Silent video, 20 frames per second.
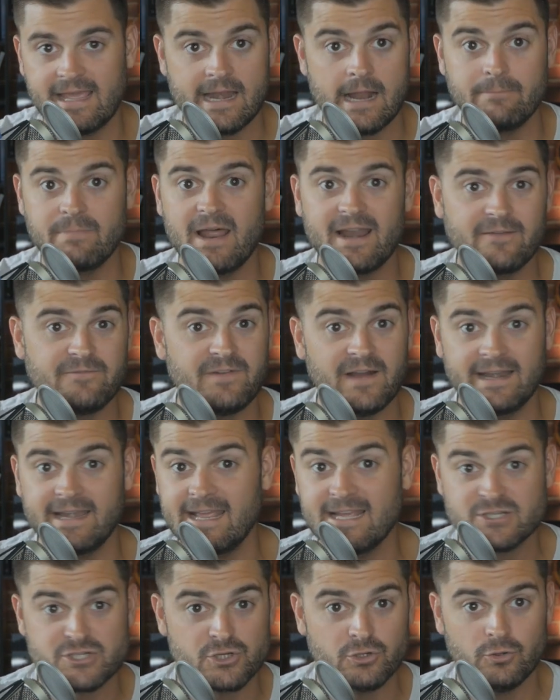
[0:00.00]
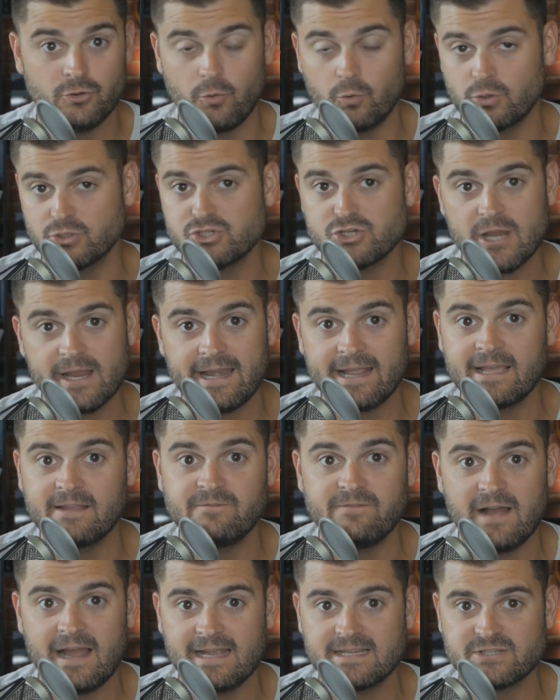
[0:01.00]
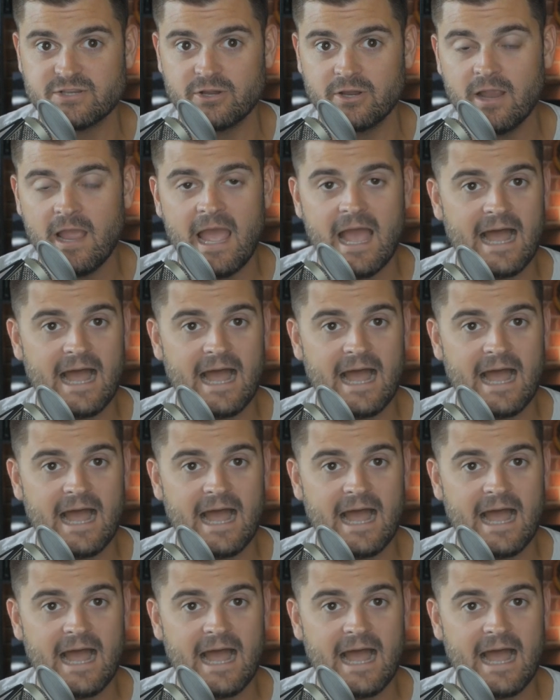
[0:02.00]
I'm not a financial or trading advisor.